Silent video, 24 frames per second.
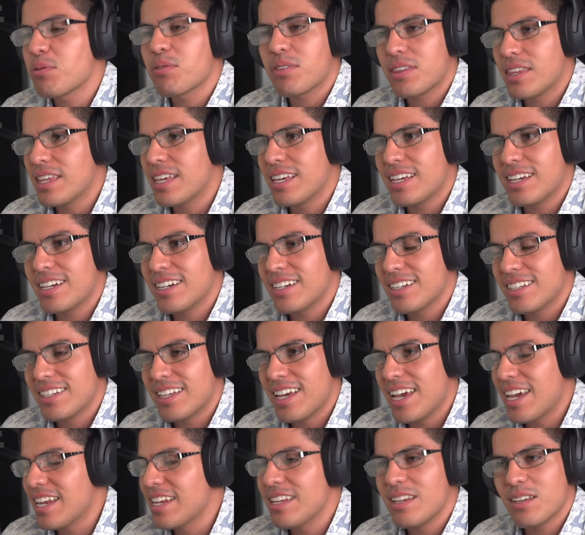don't think
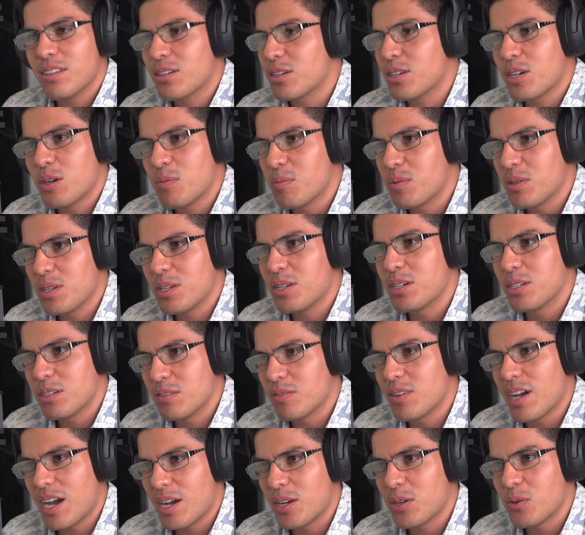any other company could have
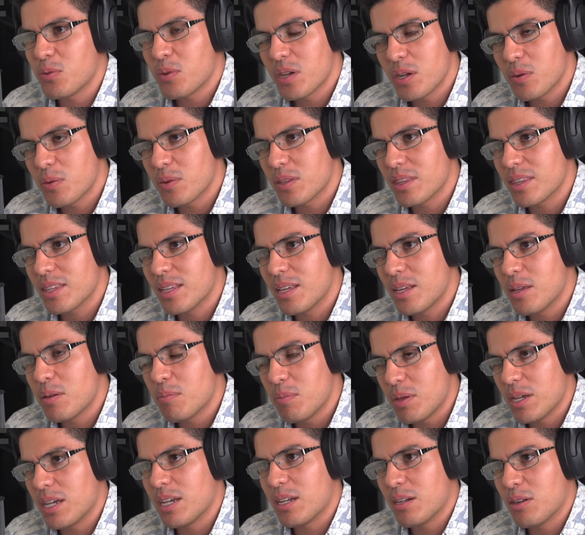gotten away with
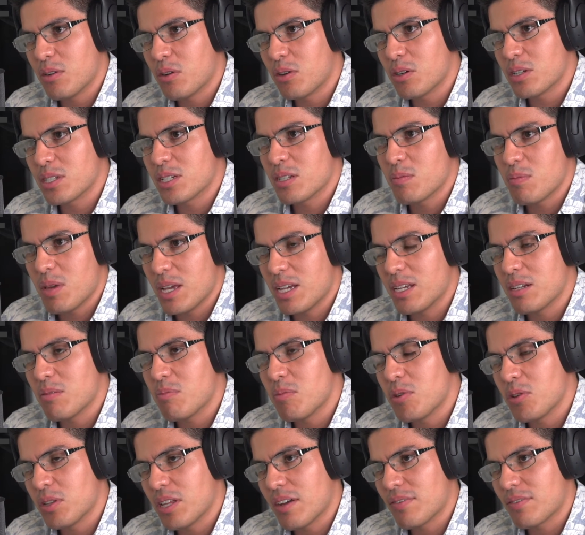picking an artist and making a
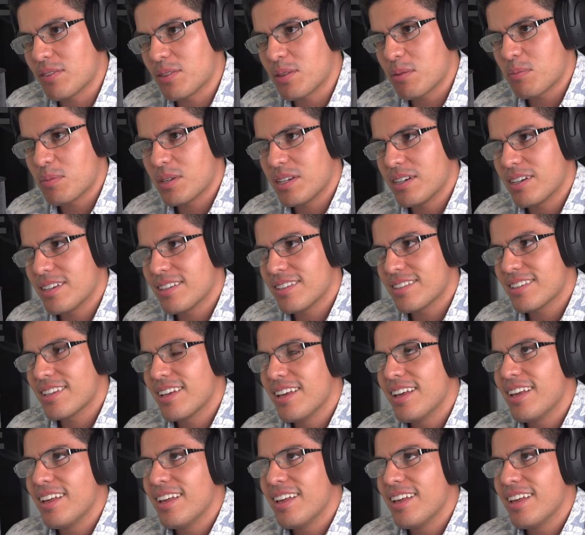meal after them because